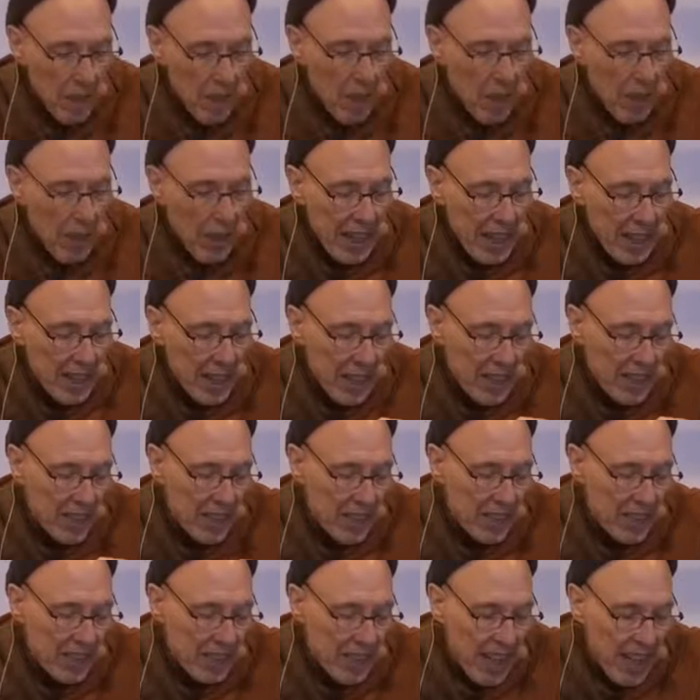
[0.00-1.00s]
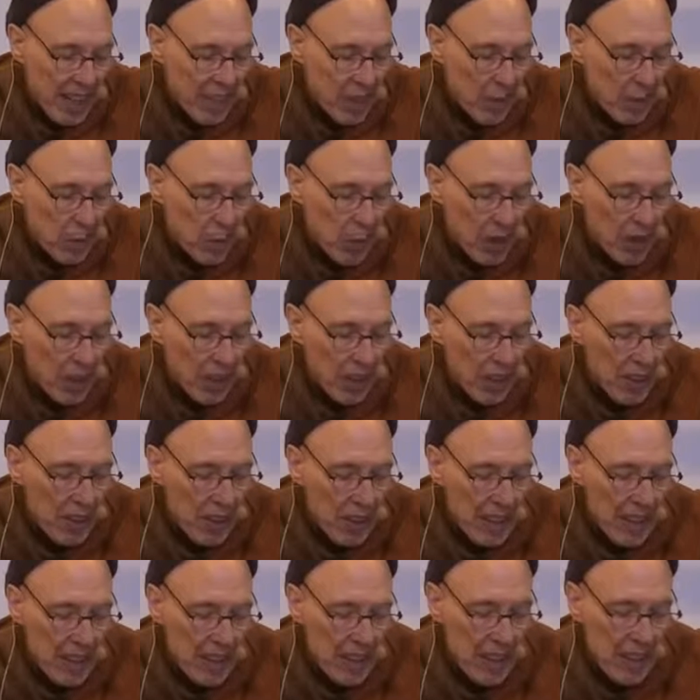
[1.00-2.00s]
Okay, then the 10th one
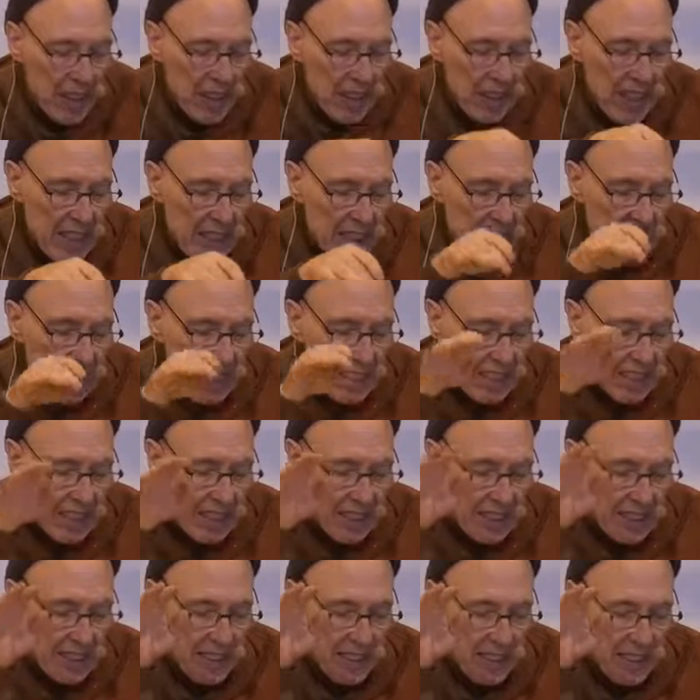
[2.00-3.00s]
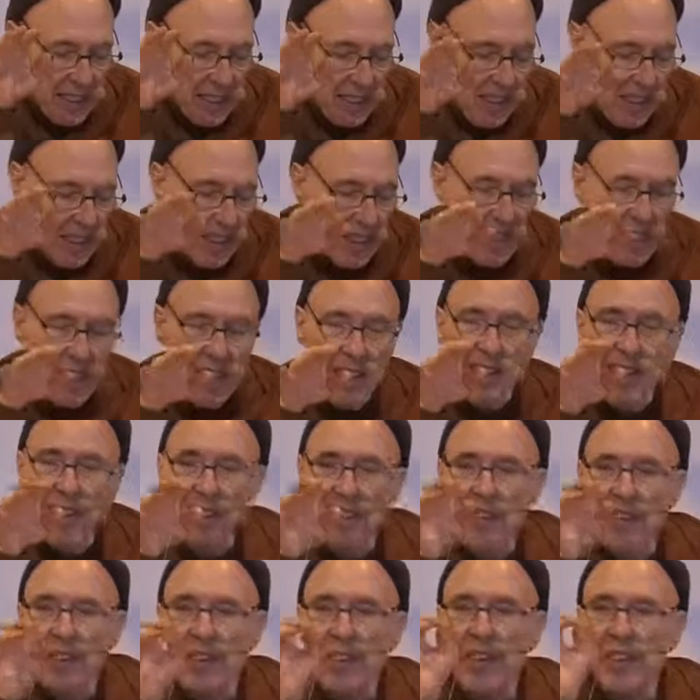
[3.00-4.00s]
is,
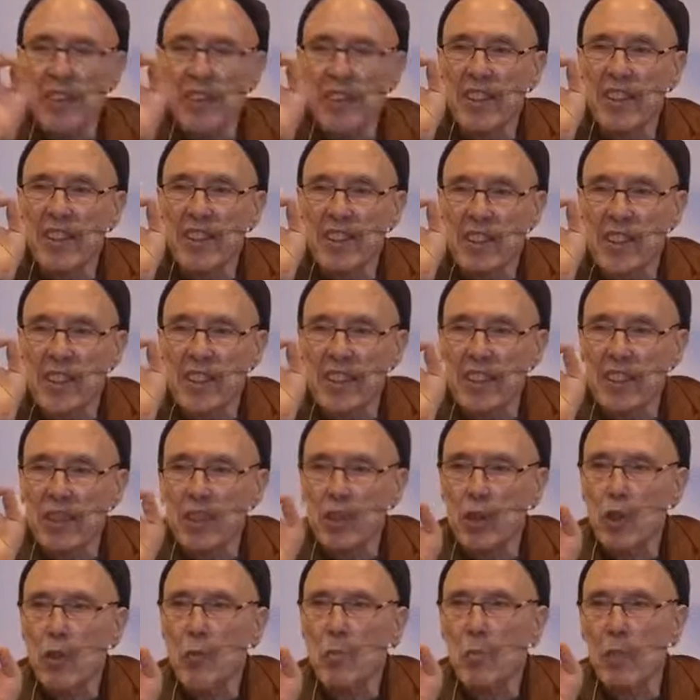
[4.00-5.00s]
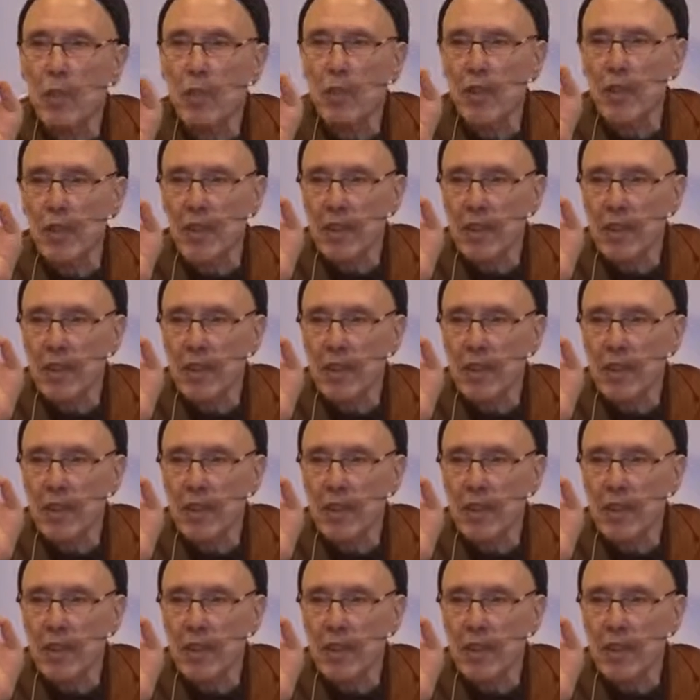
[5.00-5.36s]
this is the super,